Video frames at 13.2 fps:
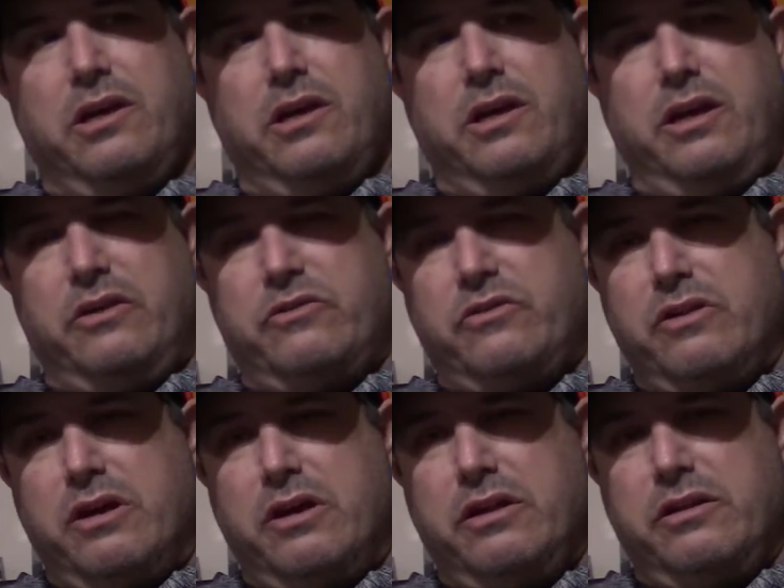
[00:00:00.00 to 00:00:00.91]
it's
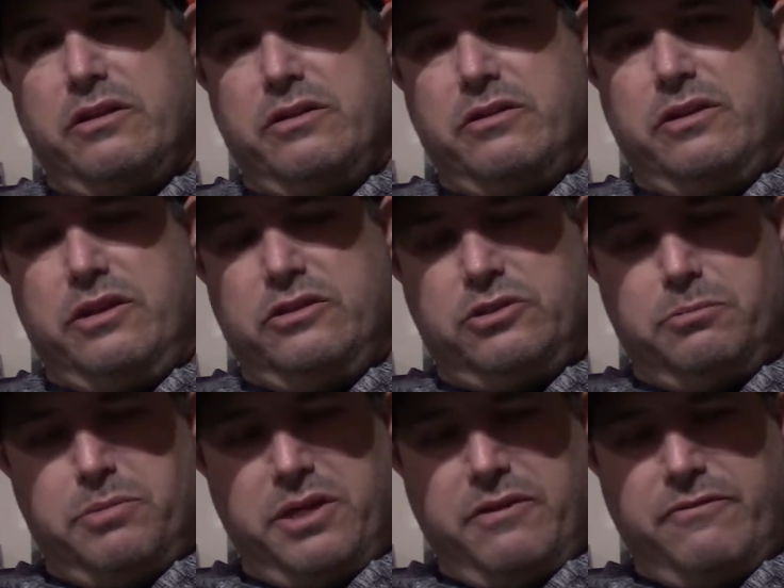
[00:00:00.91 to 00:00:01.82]
not. It should
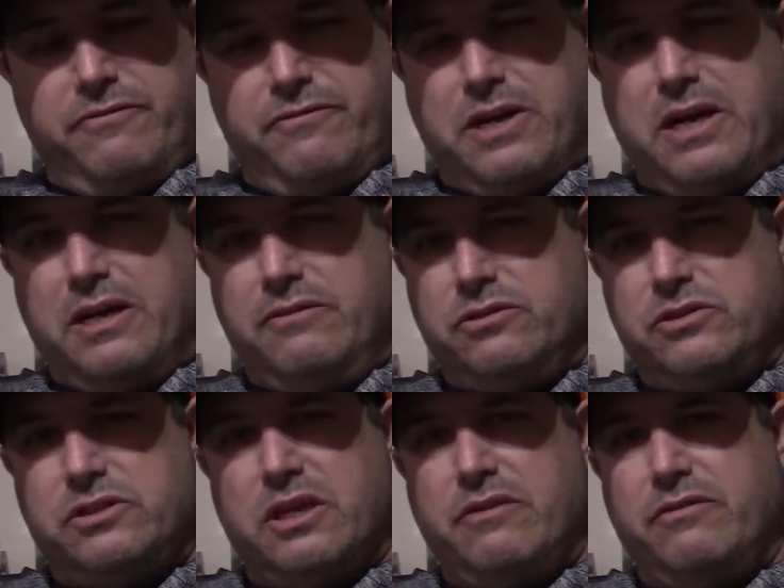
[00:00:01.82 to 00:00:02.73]
be a $500 or
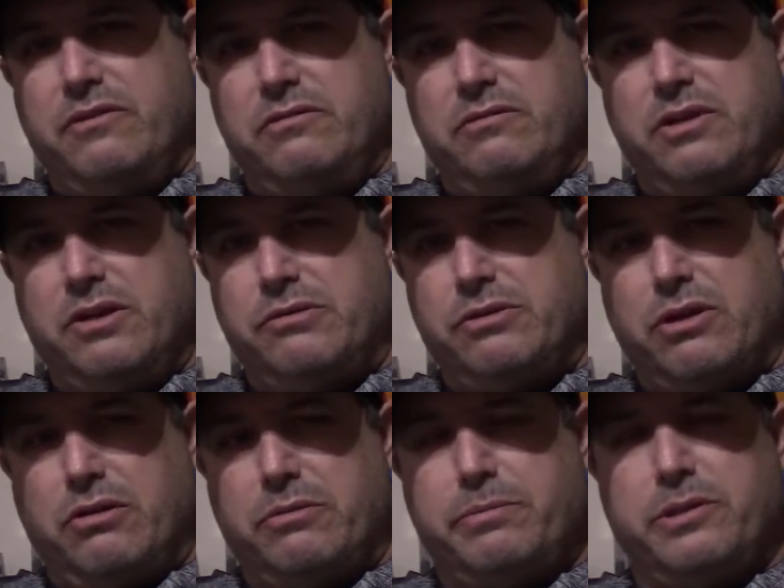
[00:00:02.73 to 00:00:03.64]

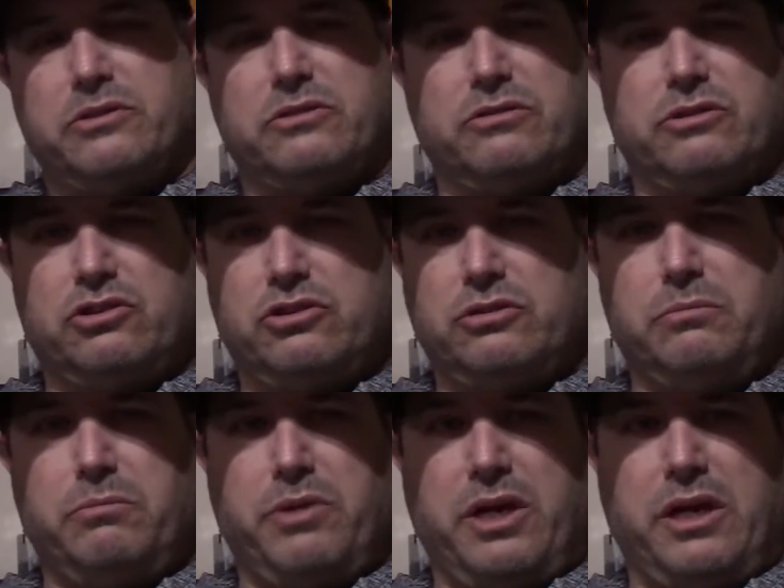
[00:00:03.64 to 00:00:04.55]
$700 pistol. It
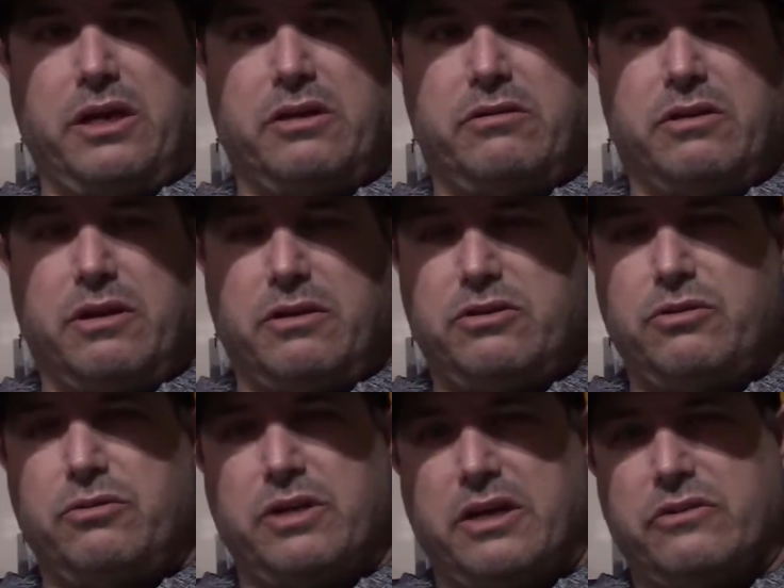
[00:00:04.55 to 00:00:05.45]
shouldn't be a
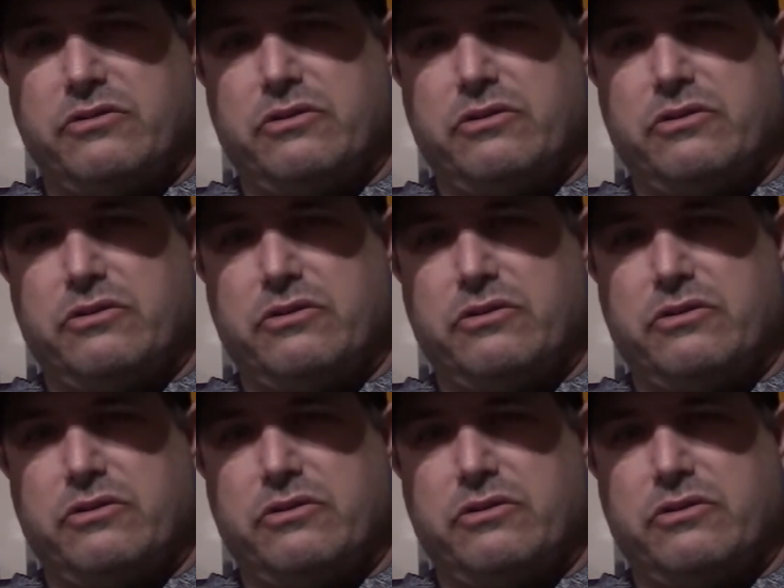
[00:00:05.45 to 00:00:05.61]
$2,000